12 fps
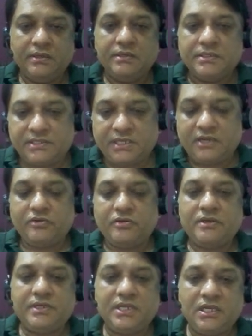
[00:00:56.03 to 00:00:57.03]

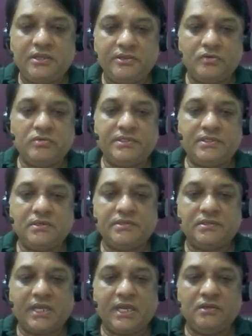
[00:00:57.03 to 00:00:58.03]
security
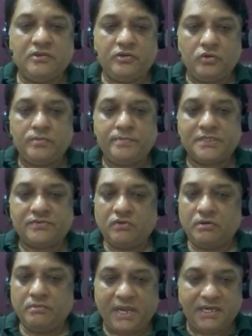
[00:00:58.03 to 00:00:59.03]
users and groups
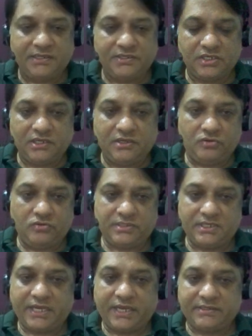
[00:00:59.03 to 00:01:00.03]
for managing
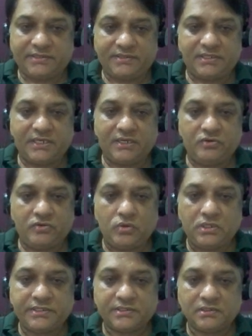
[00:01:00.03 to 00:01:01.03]
user access and
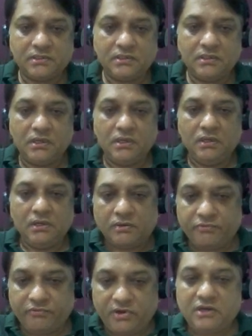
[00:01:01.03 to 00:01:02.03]
roles,
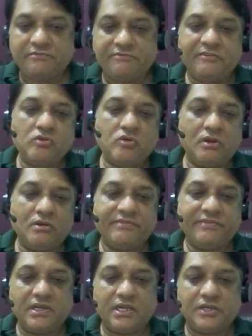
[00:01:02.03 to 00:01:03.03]
workflow
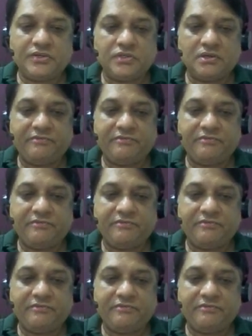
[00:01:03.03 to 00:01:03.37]
configuration